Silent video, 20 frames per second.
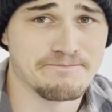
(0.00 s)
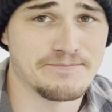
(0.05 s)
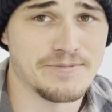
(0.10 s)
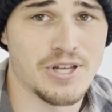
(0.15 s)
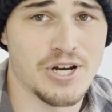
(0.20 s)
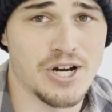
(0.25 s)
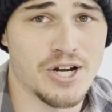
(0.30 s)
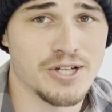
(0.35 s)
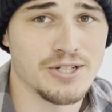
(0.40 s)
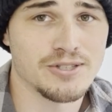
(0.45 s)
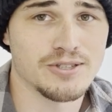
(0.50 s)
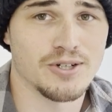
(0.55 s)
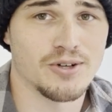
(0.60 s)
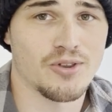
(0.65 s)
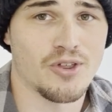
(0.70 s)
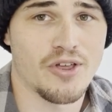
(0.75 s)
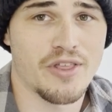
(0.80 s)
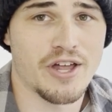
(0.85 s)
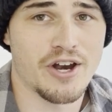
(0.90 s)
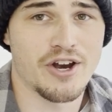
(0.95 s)
you know,
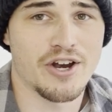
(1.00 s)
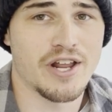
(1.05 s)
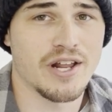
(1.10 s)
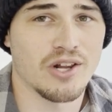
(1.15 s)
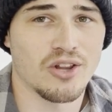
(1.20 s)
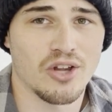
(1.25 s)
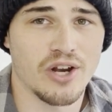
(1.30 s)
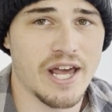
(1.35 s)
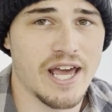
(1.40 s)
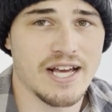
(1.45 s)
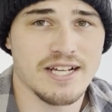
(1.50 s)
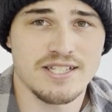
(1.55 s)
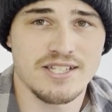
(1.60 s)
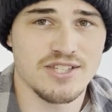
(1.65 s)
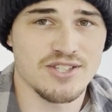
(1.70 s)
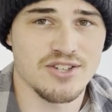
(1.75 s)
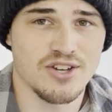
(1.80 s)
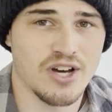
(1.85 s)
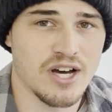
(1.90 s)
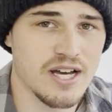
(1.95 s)
although they don't need a lot of
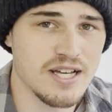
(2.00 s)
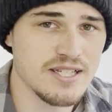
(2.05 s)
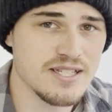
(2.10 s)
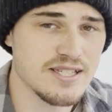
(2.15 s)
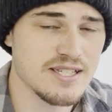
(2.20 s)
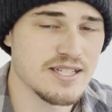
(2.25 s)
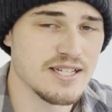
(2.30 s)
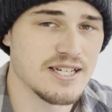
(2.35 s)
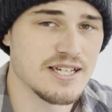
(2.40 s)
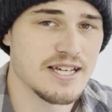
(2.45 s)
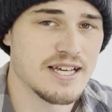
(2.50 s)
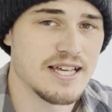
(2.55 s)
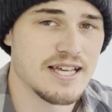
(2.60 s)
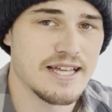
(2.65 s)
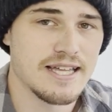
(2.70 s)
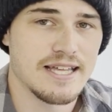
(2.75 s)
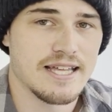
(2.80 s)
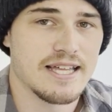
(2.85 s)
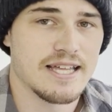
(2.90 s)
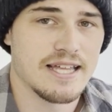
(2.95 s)
exercise,
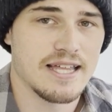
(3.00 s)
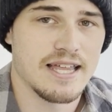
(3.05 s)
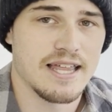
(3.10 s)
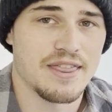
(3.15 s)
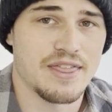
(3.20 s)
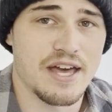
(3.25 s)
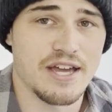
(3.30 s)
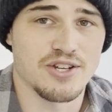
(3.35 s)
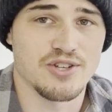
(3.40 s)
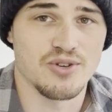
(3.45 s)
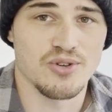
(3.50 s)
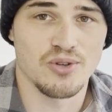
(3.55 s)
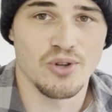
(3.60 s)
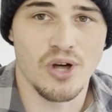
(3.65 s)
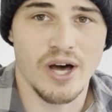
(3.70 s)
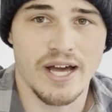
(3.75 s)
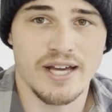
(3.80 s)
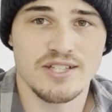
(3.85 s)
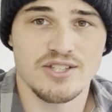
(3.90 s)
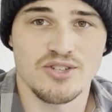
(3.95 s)
they do
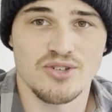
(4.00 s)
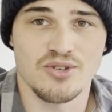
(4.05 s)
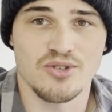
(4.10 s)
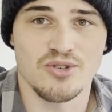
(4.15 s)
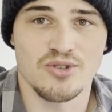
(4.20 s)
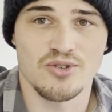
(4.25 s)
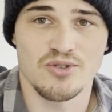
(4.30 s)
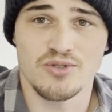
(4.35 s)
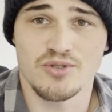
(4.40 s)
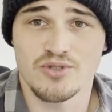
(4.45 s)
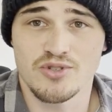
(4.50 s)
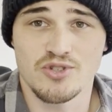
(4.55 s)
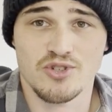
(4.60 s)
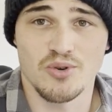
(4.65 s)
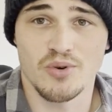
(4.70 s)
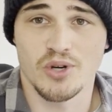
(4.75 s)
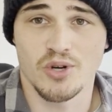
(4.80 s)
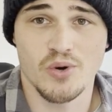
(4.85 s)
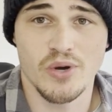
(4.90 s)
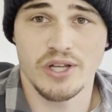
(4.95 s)
like to
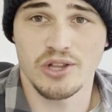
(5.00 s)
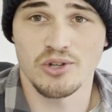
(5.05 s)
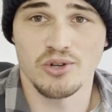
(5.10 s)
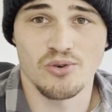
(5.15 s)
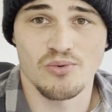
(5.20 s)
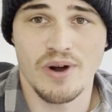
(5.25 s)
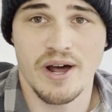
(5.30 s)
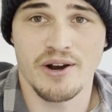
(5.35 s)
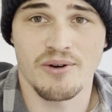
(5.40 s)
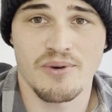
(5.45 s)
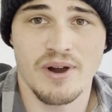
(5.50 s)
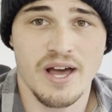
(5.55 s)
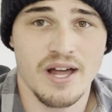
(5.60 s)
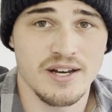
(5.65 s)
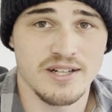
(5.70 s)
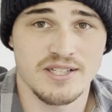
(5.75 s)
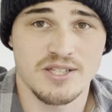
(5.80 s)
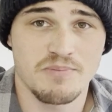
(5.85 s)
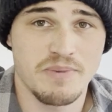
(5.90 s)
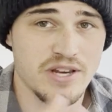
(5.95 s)
do a quick little run
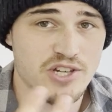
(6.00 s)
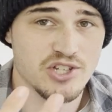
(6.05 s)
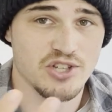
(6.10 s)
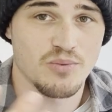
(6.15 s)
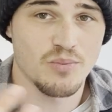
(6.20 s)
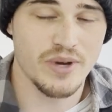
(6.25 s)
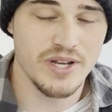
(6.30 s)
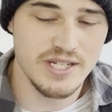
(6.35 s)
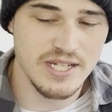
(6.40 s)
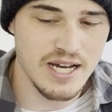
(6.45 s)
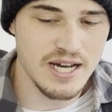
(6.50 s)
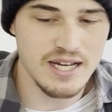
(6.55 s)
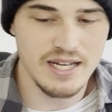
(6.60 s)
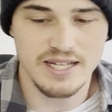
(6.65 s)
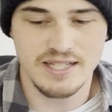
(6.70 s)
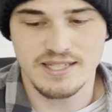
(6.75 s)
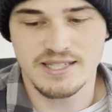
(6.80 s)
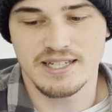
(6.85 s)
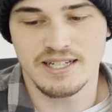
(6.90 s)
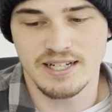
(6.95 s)
around, especially in winter.
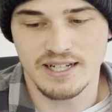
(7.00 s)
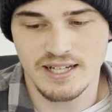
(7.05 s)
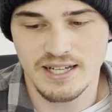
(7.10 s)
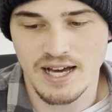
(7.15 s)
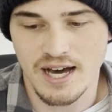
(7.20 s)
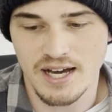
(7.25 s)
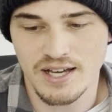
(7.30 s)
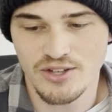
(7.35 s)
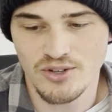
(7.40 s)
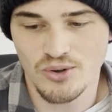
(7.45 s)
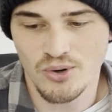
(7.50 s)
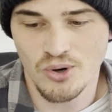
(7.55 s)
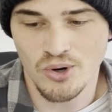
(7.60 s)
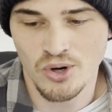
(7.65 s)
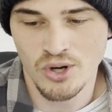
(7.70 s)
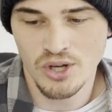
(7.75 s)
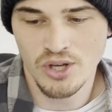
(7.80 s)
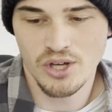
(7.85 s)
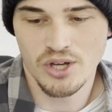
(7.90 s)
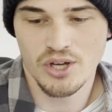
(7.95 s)
It's going to cut
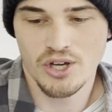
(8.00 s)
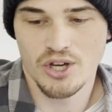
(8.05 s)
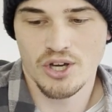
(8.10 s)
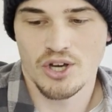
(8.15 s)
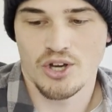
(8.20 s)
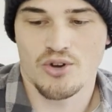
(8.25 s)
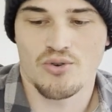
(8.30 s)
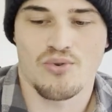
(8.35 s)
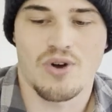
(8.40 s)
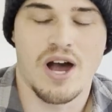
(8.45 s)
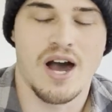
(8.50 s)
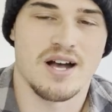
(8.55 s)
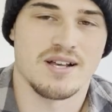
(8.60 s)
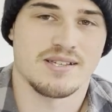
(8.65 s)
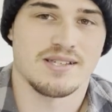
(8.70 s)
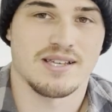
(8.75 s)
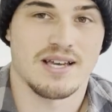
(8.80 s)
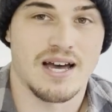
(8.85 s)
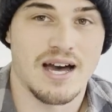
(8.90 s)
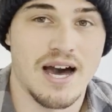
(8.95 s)
your
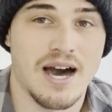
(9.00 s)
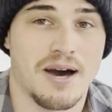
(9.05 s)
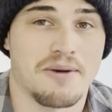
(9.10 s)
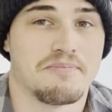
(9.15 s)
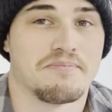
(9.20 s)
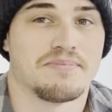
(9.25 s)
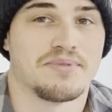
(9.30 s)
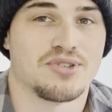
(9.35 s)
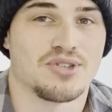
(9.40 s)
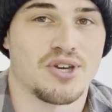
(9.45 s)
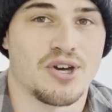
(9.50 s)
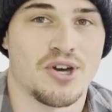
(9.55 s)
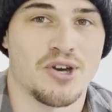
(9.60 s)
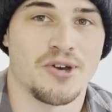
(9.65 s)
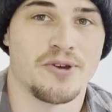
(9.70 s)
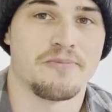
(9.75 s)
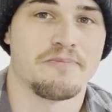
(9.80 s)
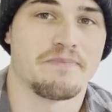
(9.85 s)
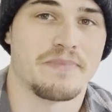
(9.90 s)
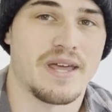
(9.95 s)
grass up.
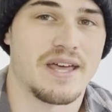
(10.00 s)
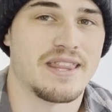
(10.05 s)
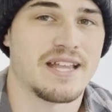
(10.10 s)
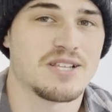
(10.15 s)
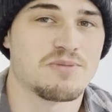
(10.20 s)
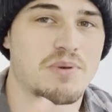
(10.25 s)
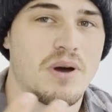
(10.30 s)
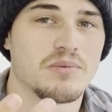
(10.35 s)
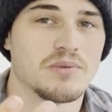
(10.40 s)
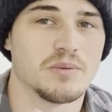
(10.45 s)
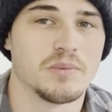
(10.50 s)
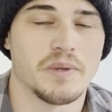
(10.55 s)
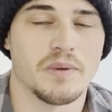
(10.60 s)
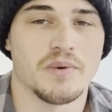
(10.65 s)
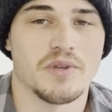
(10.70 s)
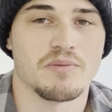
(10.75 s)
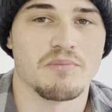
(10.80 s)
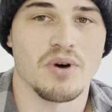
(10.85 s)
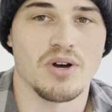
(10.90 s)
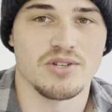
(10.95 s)
So, and that's probably
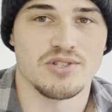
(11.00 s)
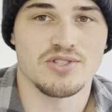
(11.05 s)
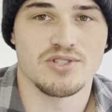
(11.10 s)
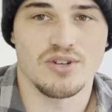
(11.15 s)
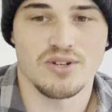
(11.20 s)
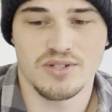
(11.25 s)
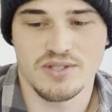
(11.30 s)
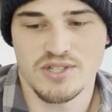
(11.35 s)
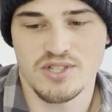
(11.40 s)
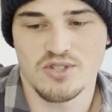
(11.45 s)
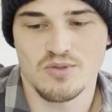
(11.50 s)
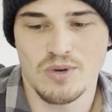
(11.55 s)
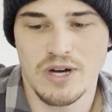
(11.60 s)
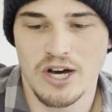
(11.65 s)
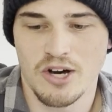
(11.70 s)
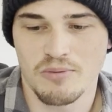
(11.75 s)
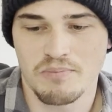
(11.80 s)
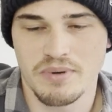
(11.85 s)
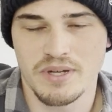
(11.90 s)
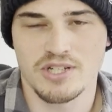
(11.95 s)
with most dogs as
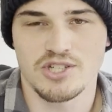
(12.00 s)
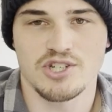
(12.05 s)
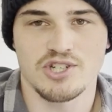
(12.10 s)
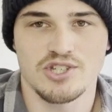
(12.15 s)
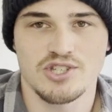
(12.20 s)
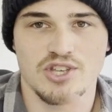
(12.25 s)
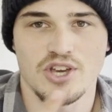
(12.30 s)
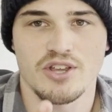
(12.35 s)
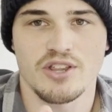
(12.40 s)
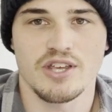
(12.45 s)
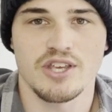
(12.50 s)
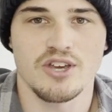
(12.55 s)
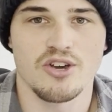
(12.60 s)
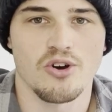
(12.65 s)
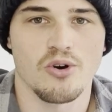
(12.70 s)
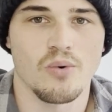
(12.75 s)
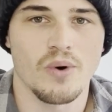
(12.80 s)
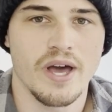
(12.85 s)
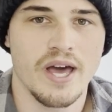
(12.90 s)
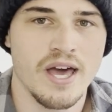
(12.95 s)
well, but just so that
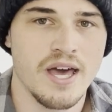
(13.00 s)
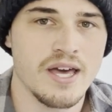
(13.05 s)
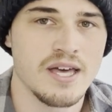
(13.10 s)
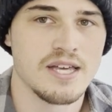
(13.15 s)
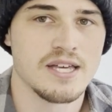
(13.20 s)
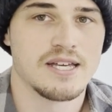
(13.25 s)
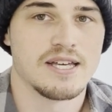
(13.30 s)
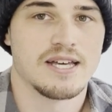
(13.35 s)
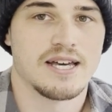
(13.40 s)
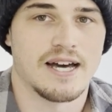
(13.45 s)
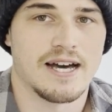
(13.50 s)
you're aware,